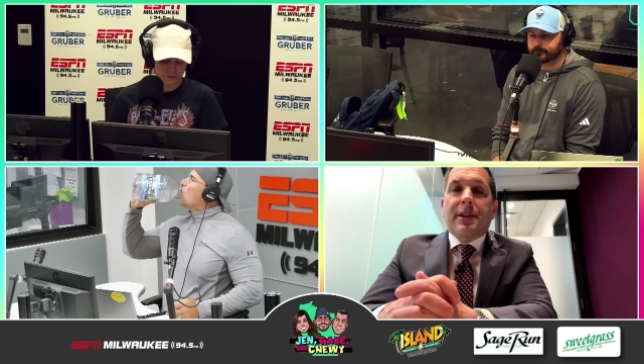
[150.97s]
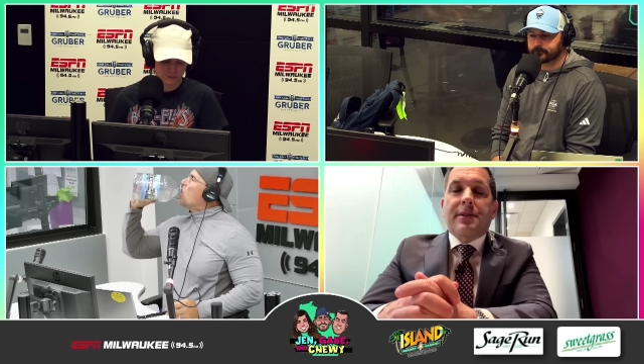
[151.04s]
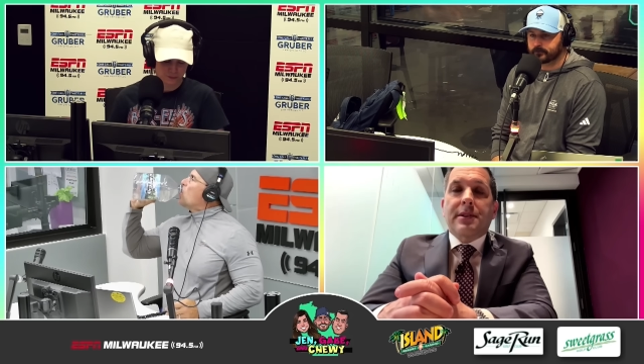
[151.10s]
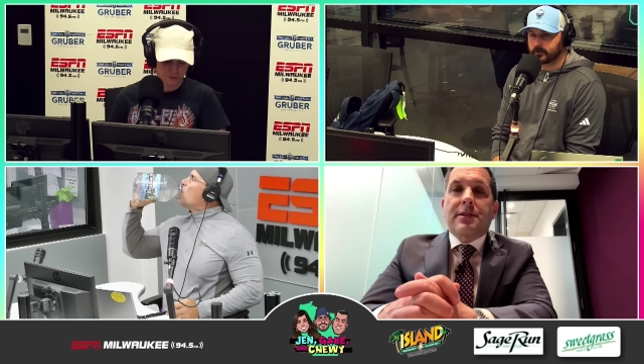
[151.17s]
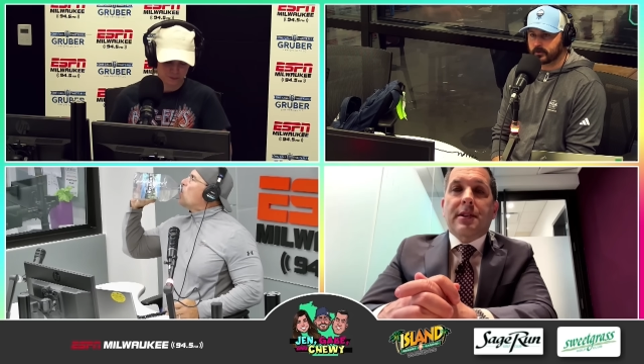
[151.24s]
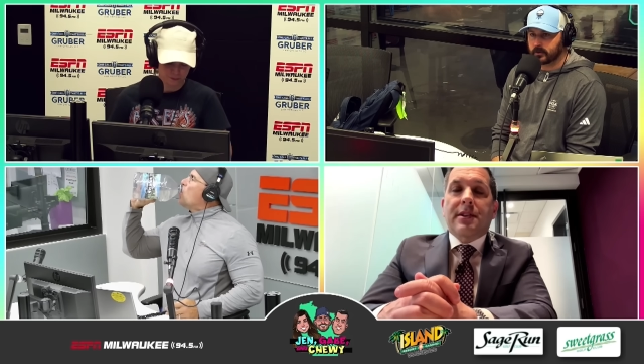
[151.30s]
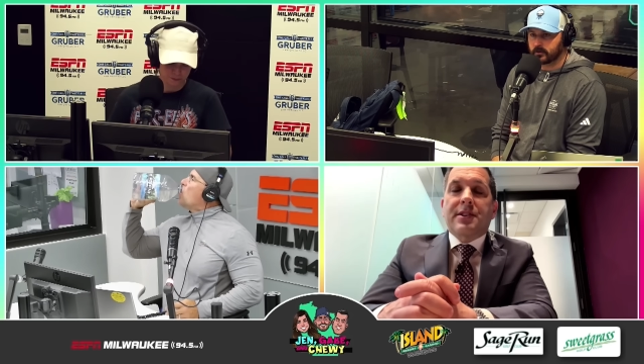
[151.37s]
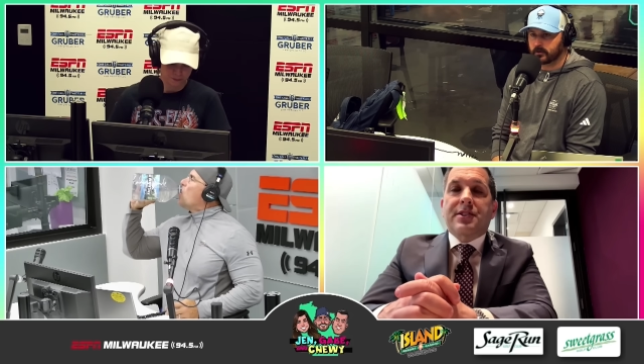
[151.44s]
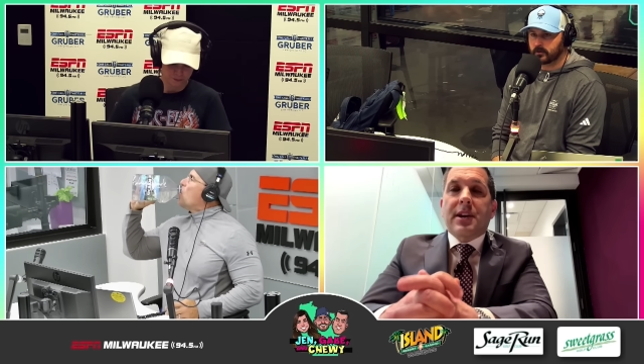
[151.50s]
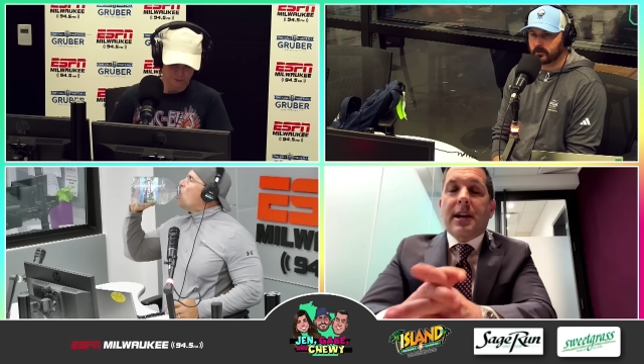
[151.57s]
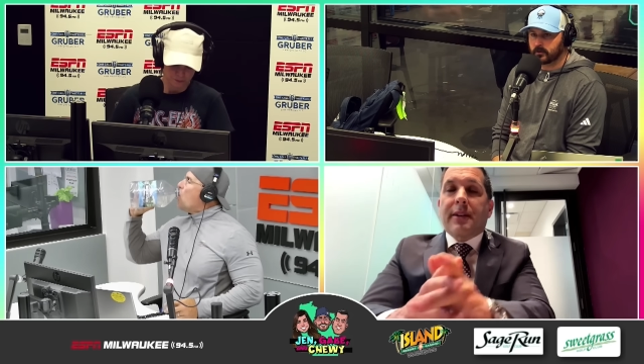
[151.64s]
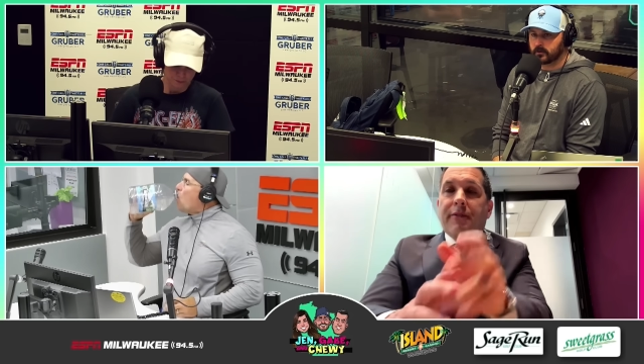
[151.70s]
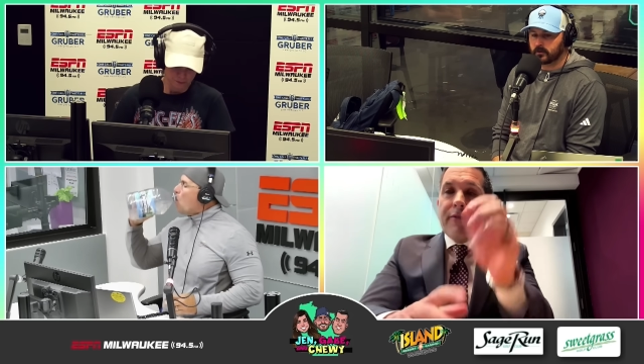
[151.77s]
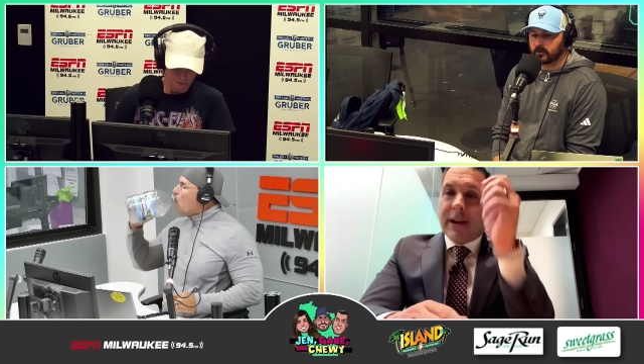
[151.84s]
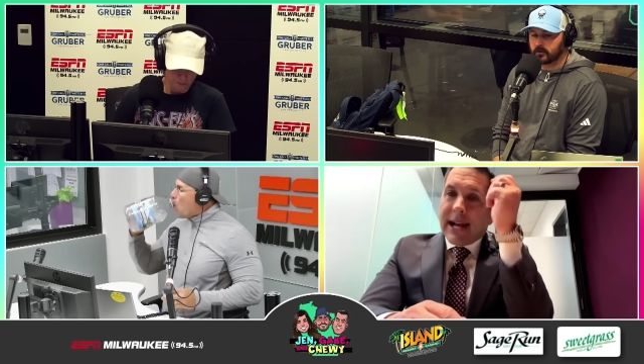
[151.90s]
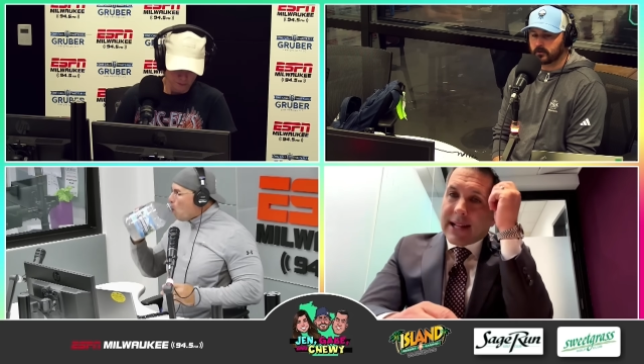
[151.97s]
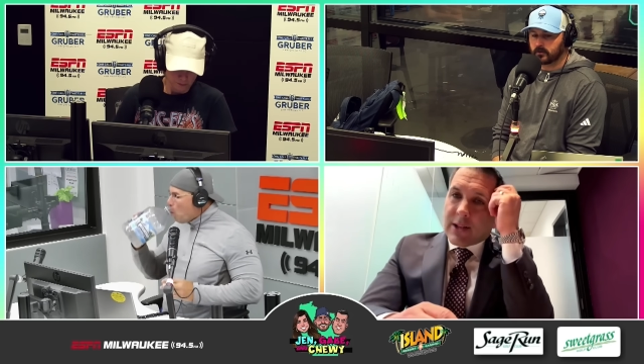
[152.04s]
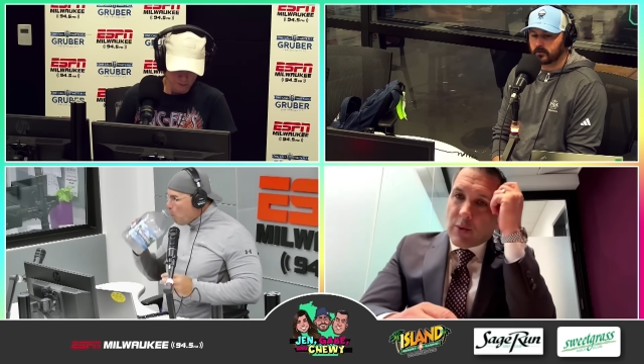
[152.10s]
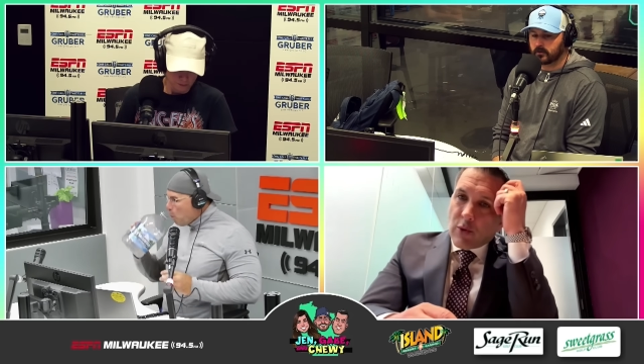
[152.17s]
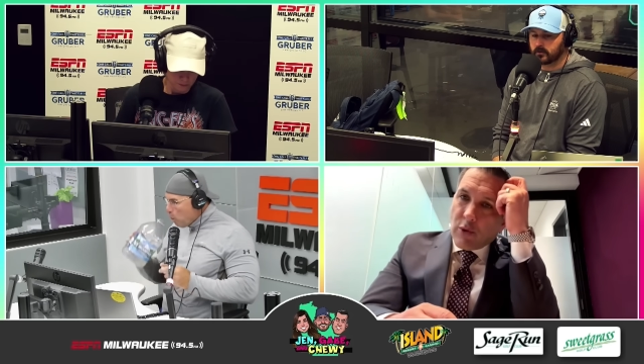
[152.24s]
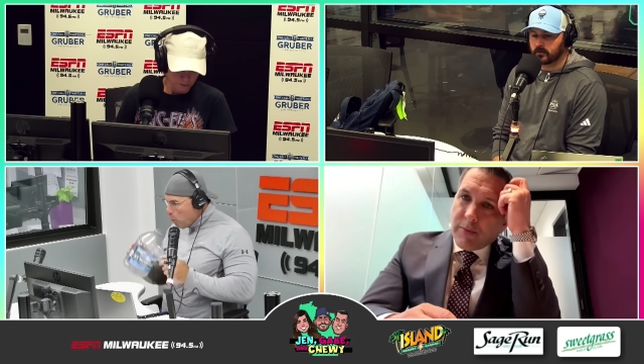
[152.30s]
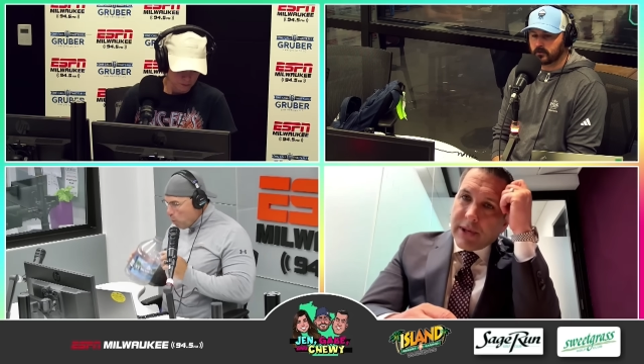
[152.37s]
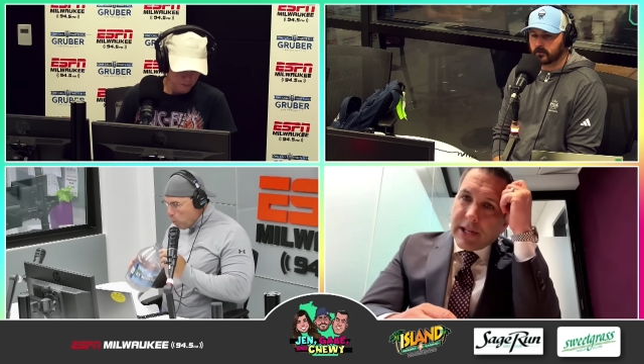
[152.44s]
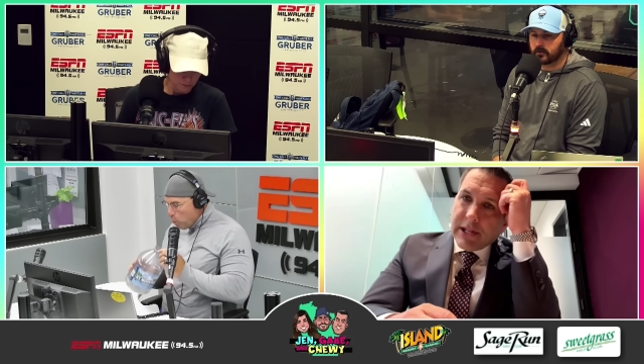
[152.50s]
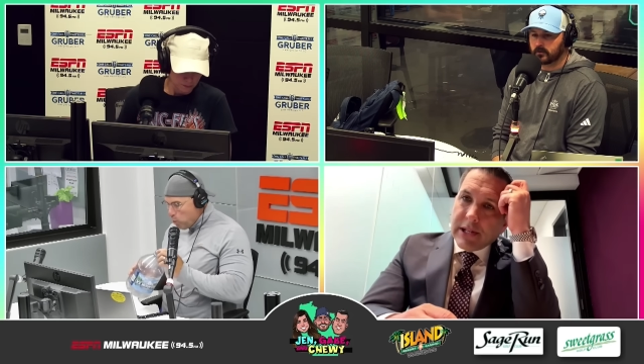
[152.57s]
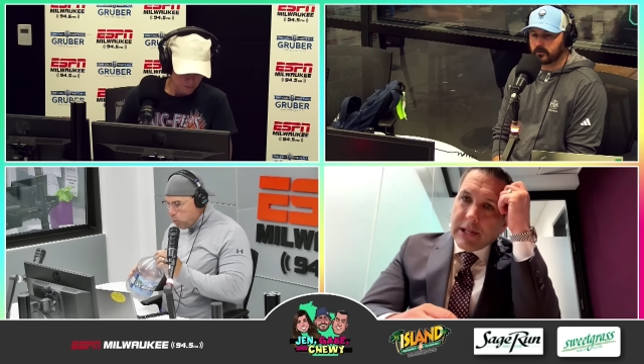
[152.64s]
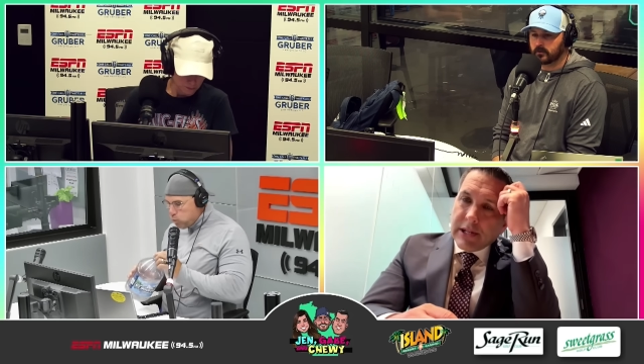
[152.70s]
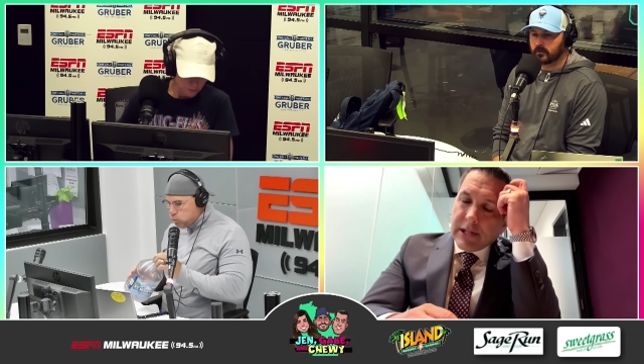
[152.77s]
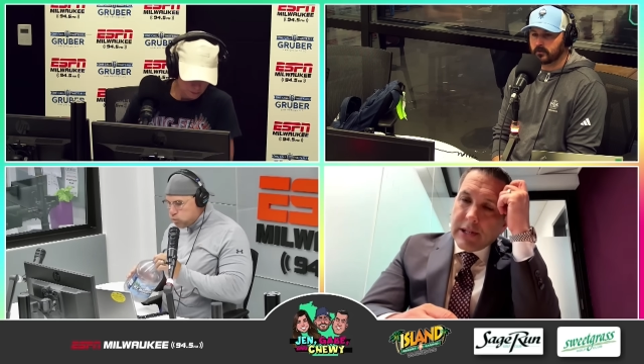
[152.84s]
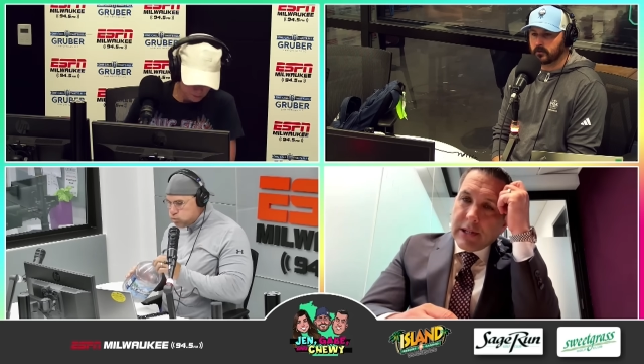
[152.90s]
and I think the deciding factor will
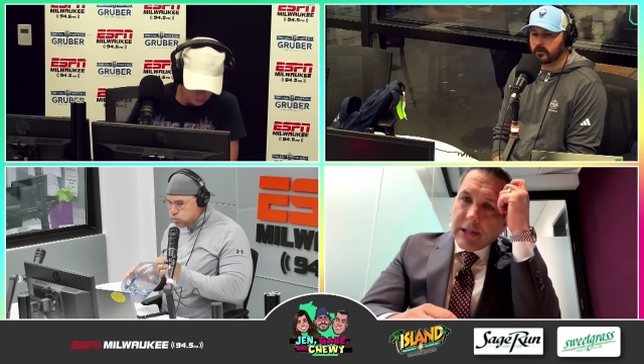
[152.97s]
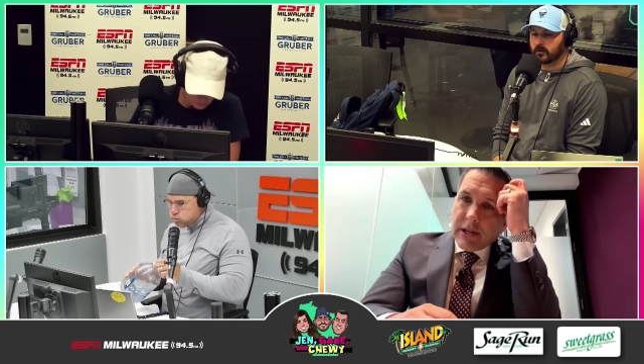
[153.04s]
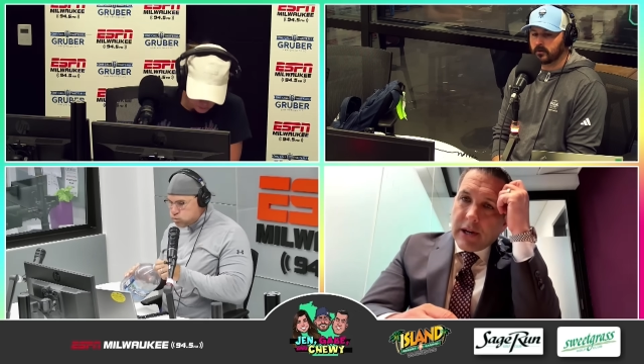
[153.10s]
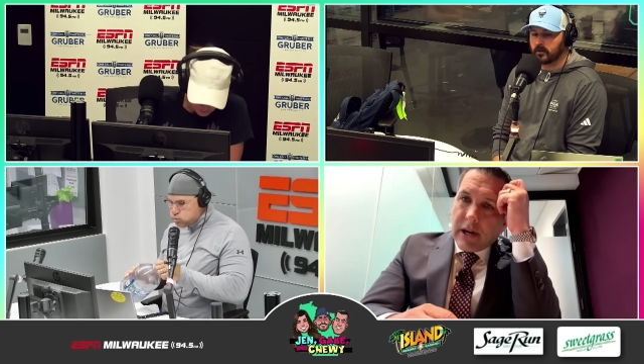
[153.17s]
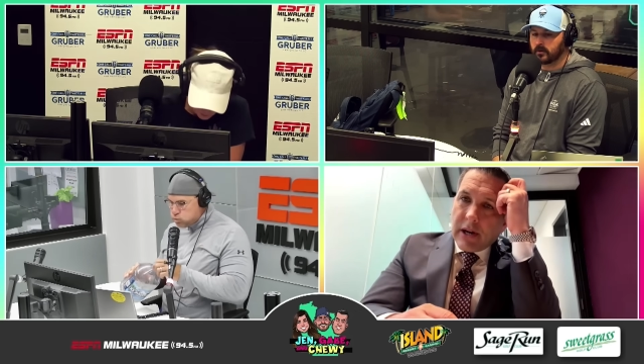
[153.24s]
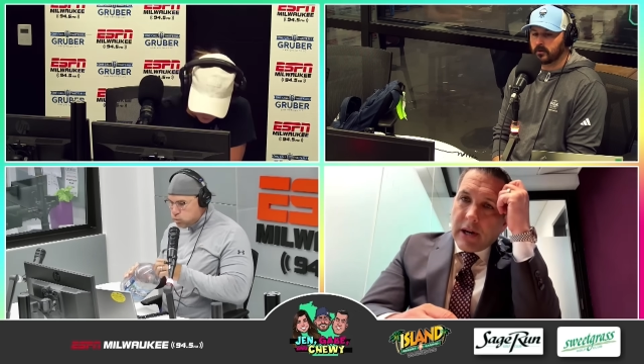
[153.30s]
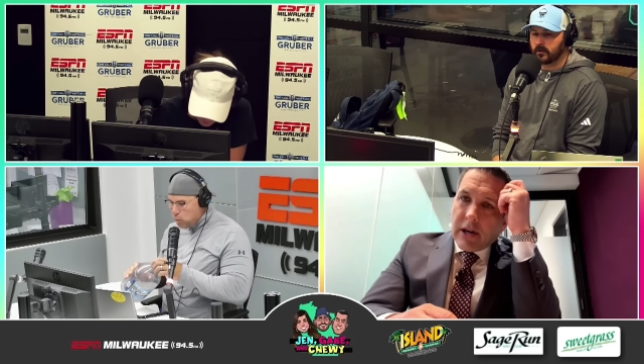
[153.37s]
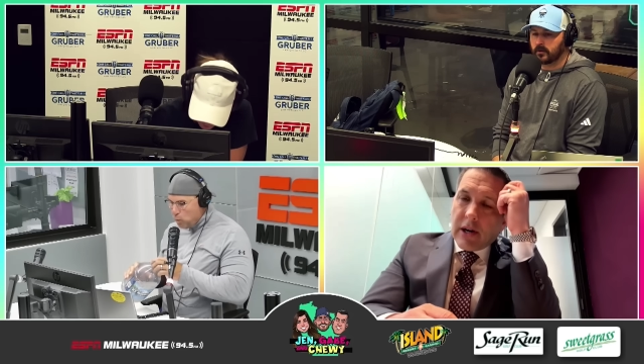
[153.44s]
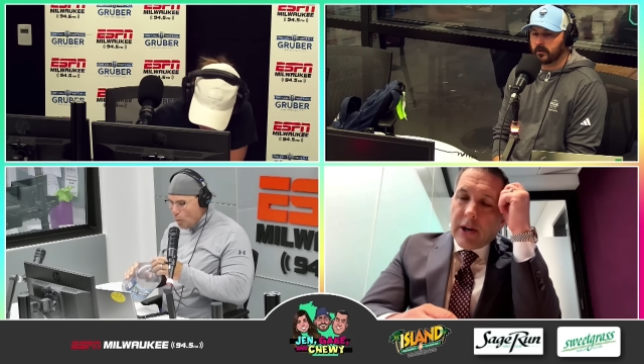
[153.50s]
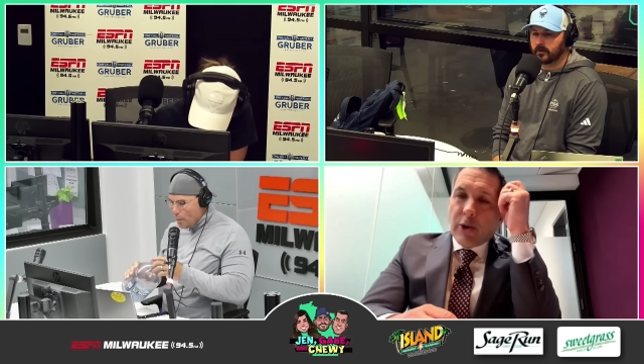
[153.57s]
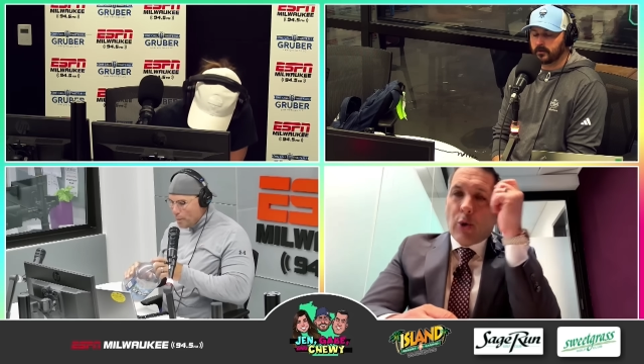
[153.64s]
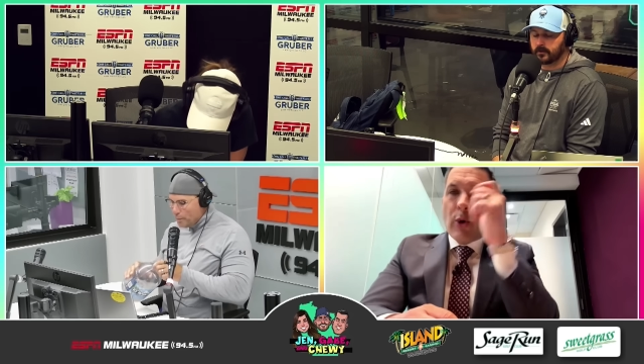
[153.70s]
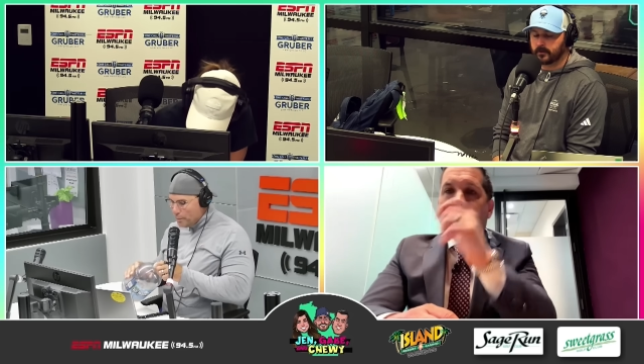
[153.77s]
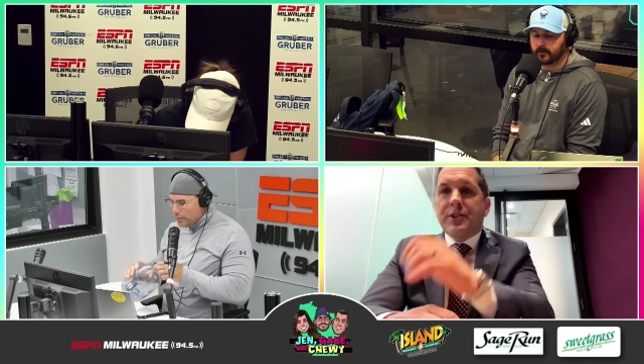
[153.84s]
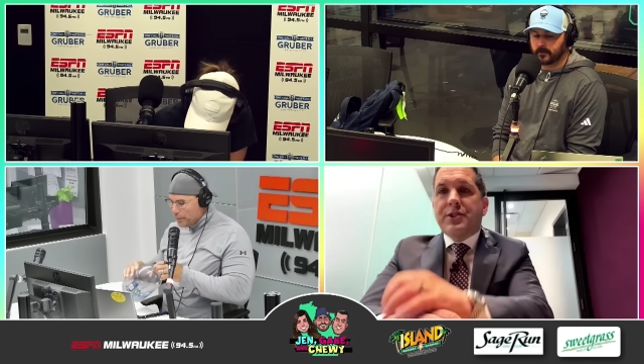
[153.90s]
be an